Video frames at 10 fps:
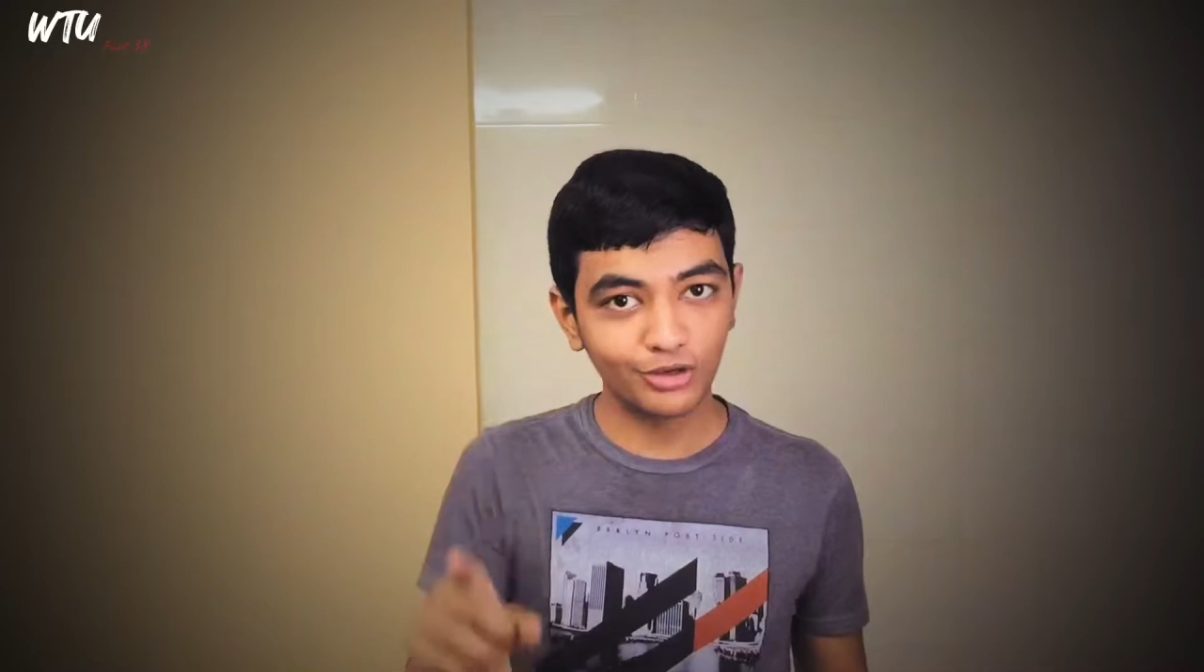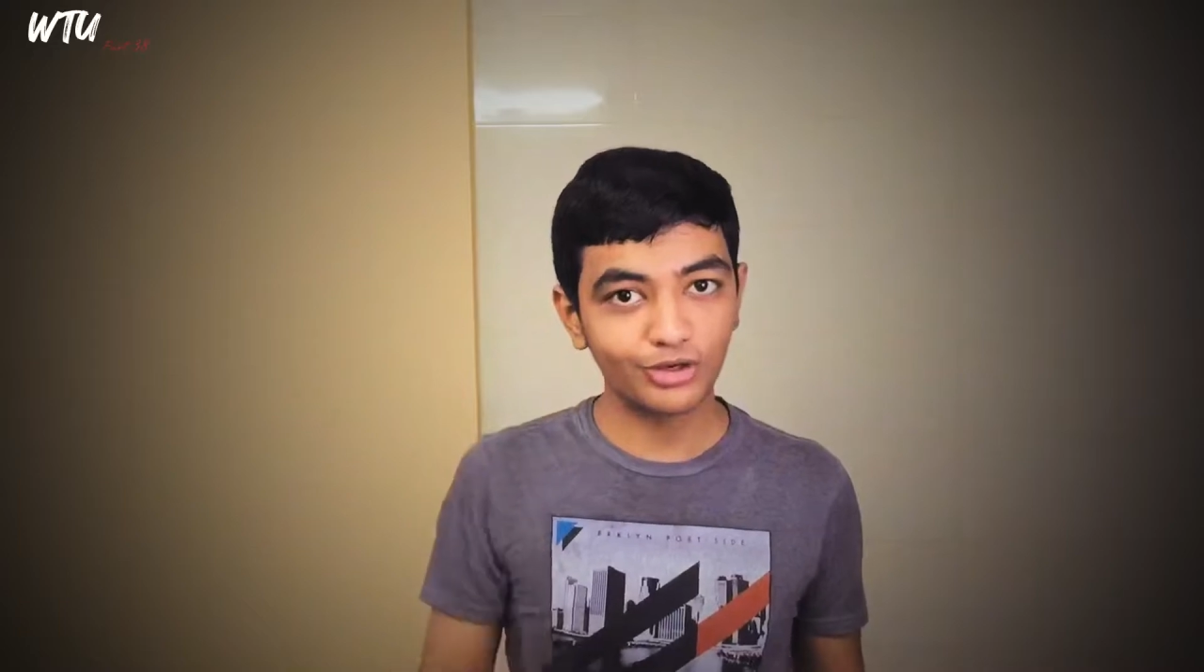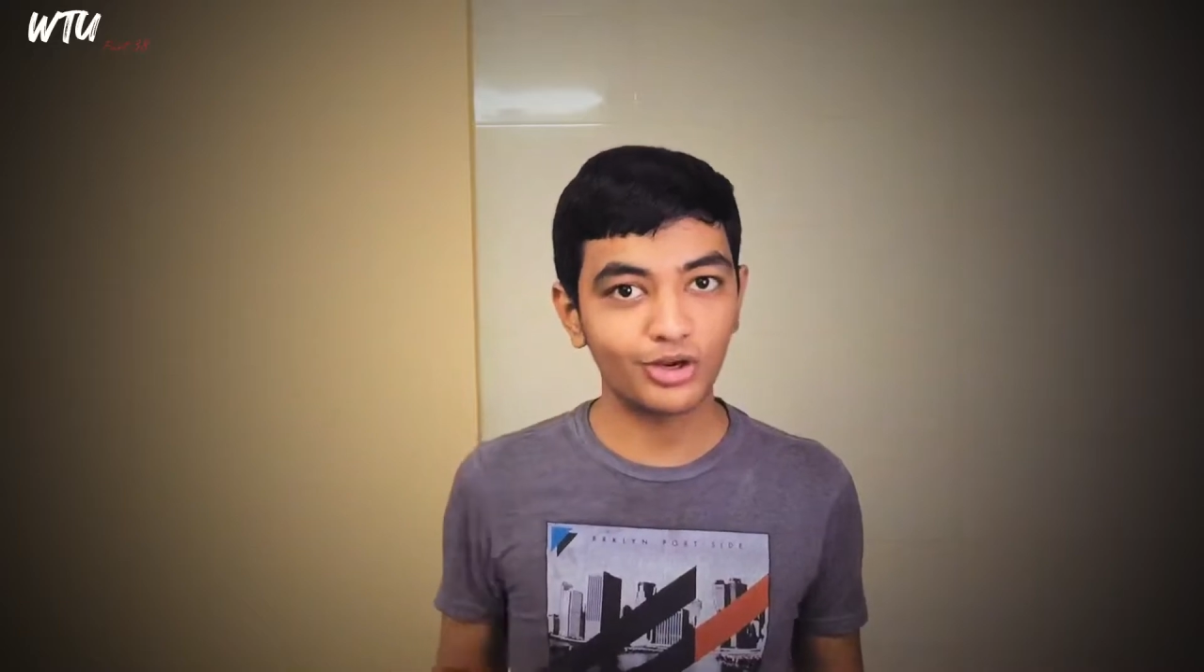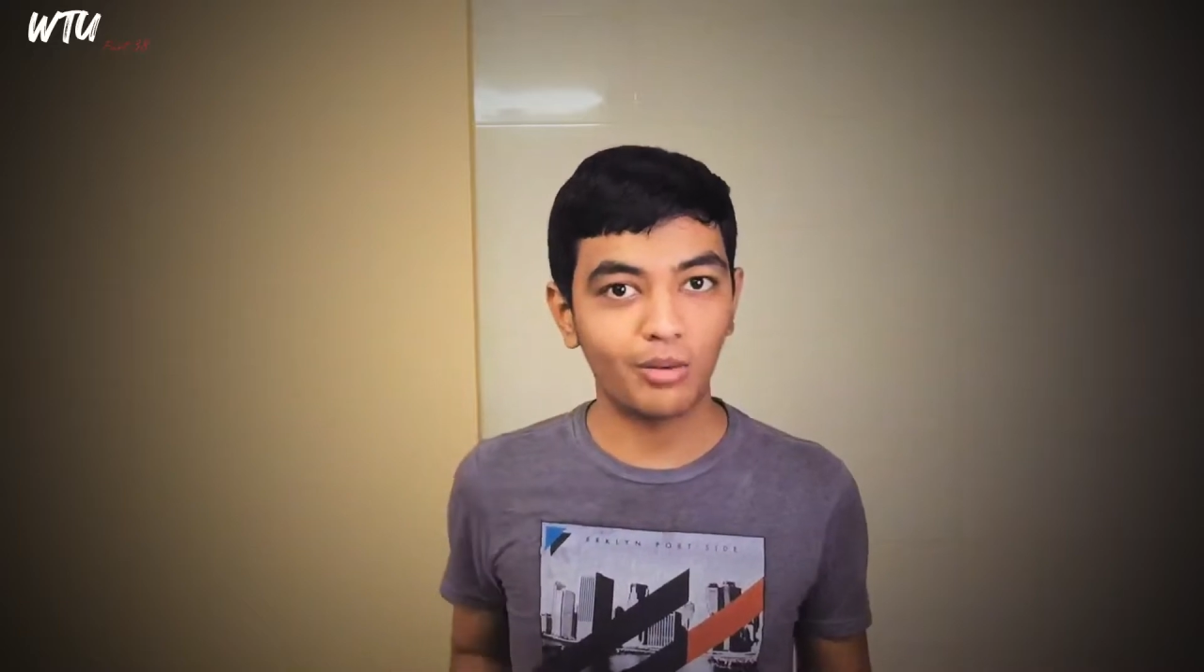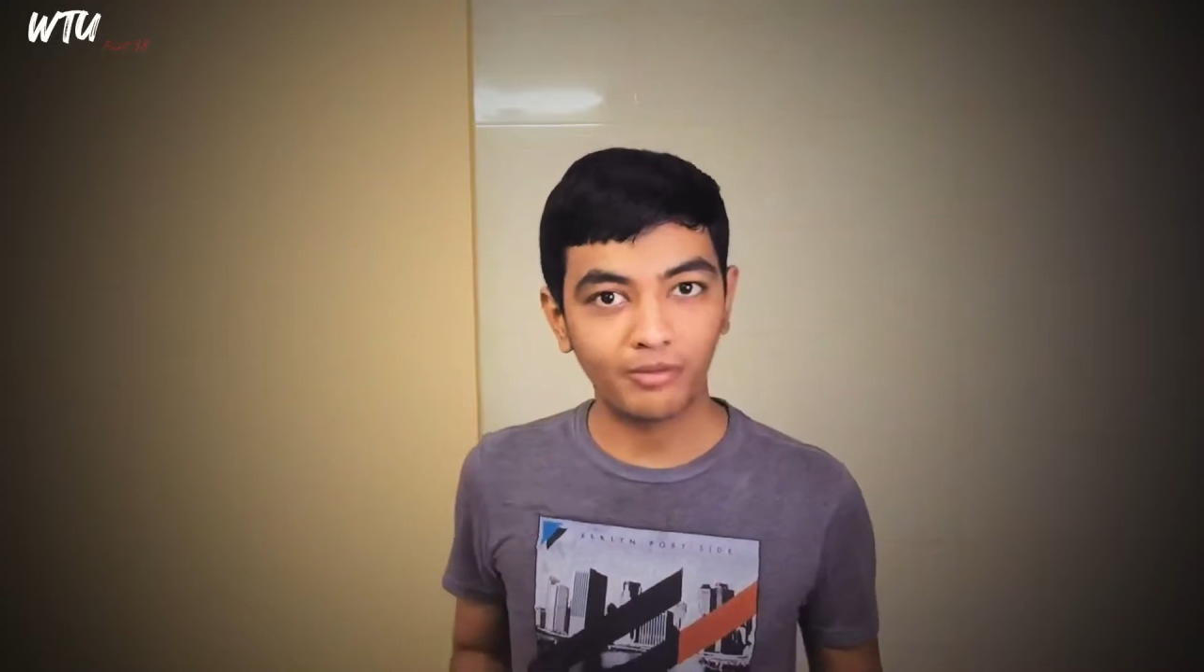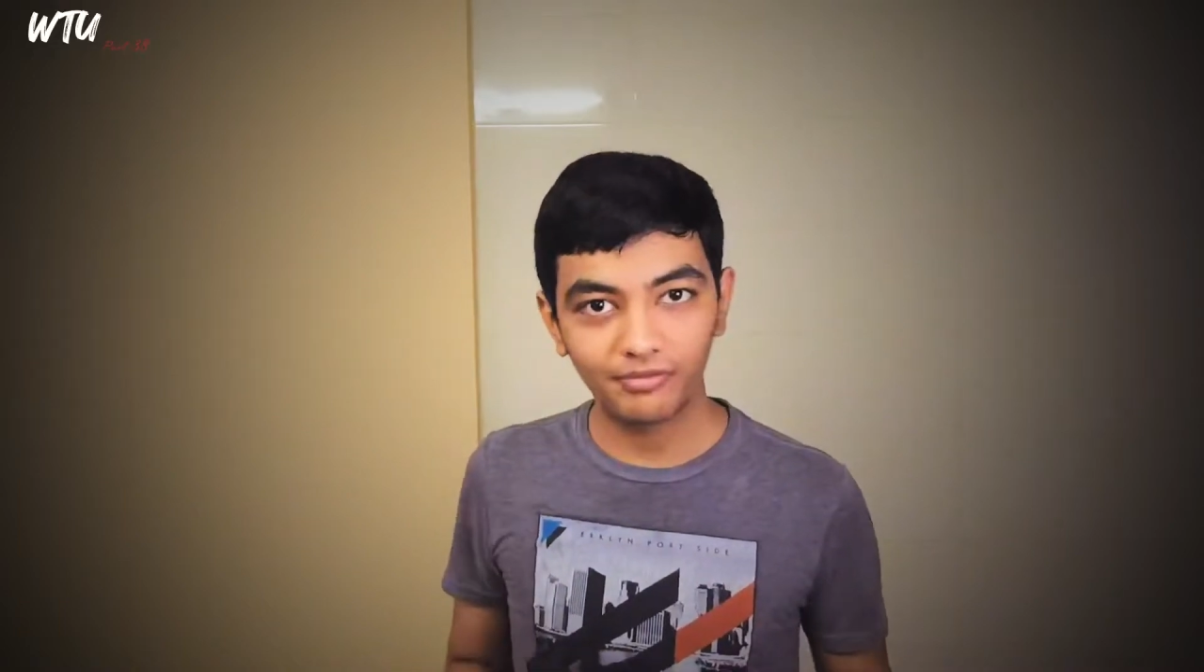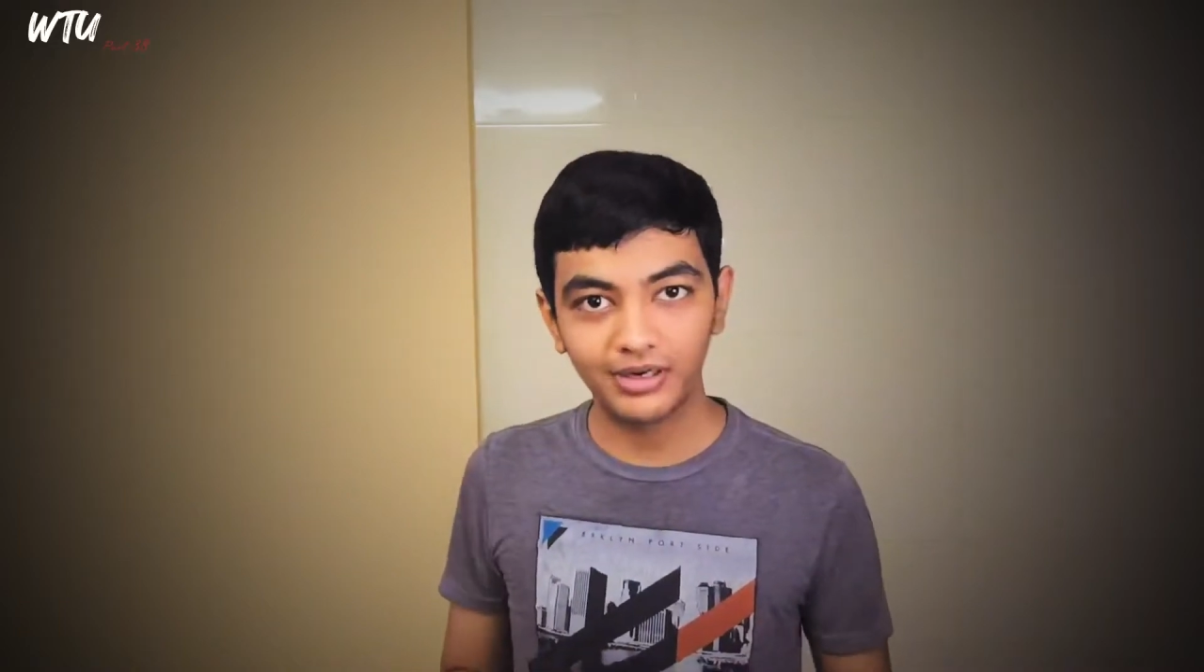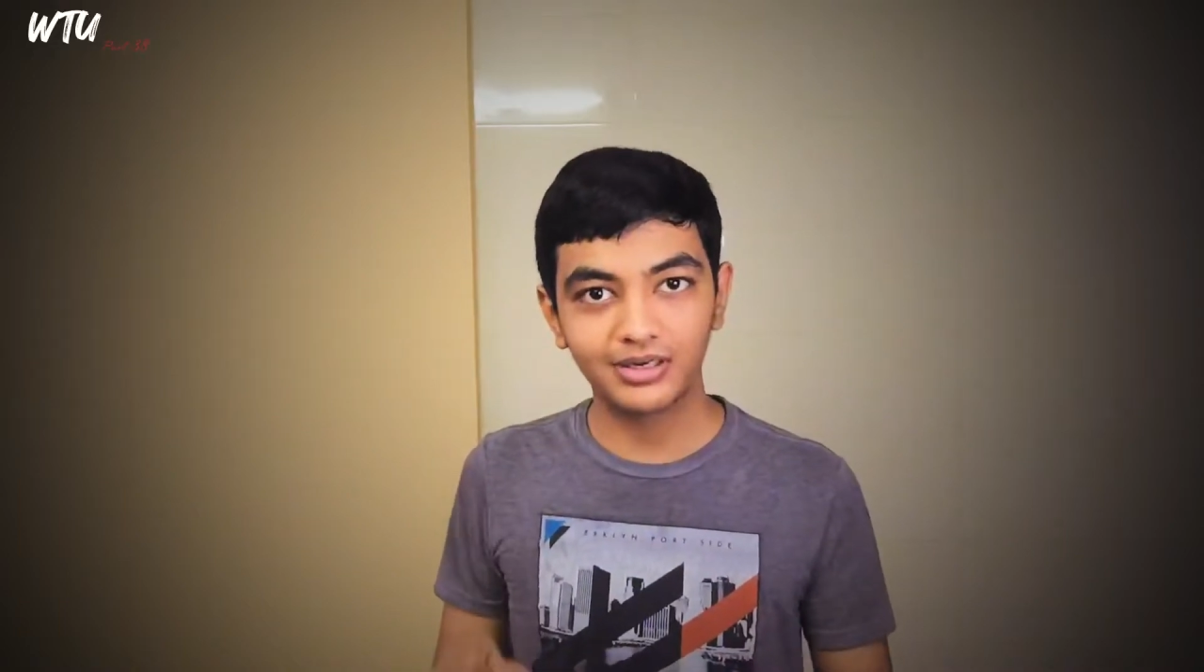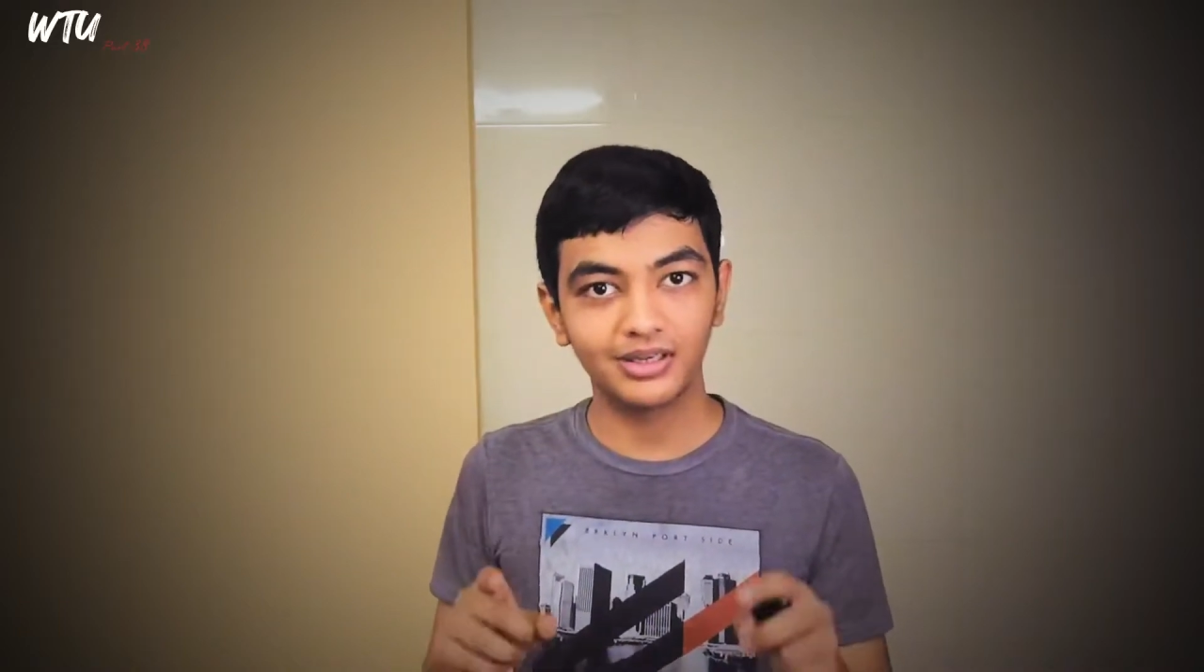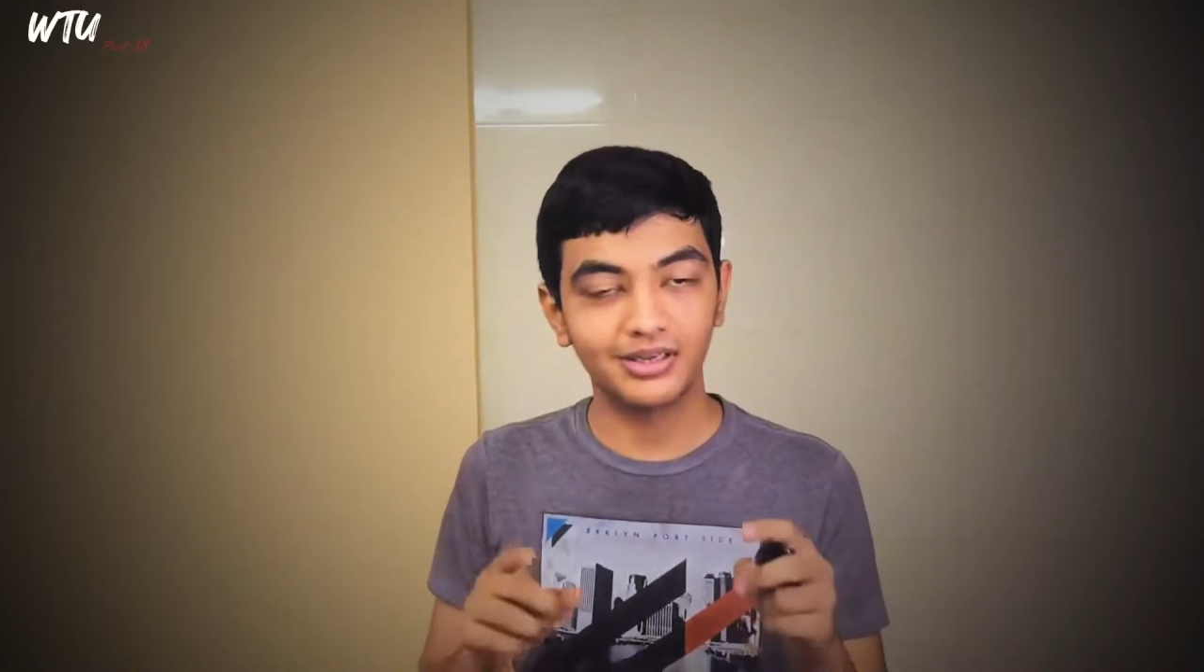on the top of it,